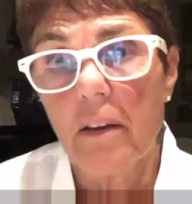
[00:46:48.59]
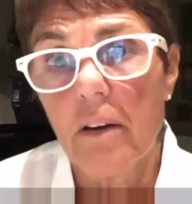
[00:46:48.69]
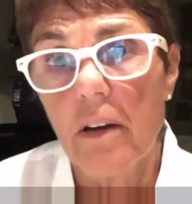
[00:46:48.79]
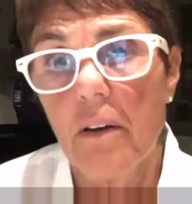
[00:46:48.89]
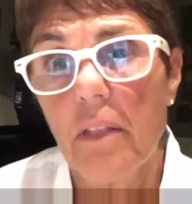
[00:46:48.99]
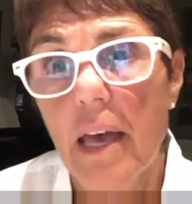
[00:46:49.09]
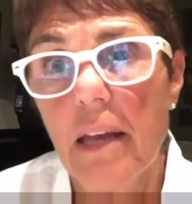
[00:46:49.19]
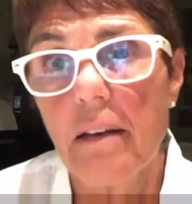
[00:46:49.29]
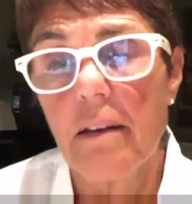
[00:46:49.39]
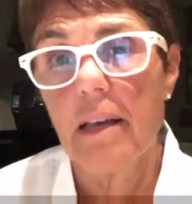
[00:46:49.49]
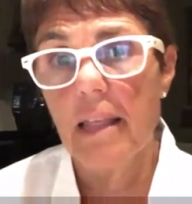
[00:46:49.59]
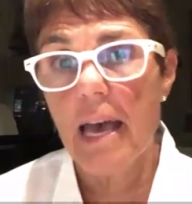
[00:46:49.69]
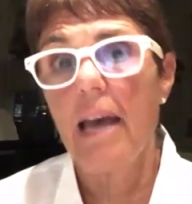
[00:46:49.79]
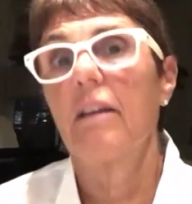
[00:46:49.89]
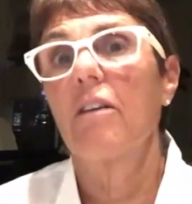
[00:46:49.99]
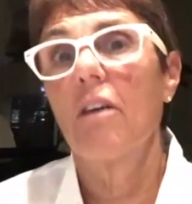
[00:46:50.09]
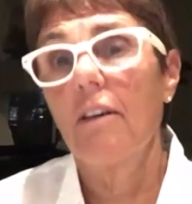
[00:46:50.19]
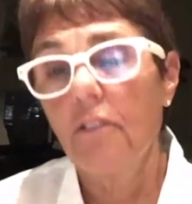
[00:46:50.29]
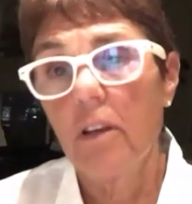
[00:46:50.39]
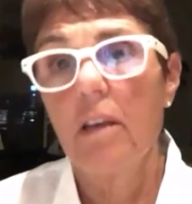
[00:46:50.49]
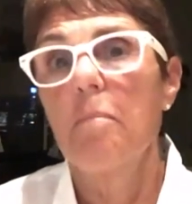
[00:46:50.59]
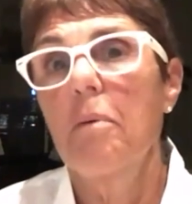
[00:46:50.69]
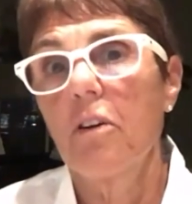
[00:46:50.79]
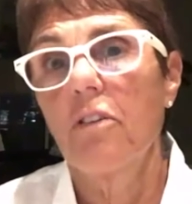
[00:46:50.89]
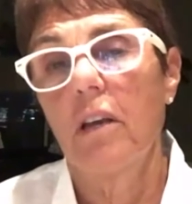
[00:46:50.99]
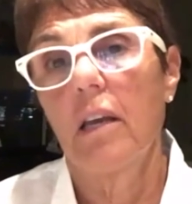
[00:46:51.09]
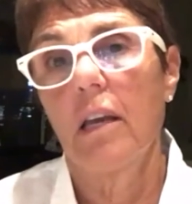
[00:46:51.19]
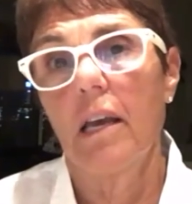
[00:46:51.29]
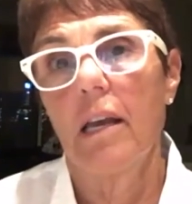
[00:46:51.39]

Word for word: You know that that you have to keep pushing,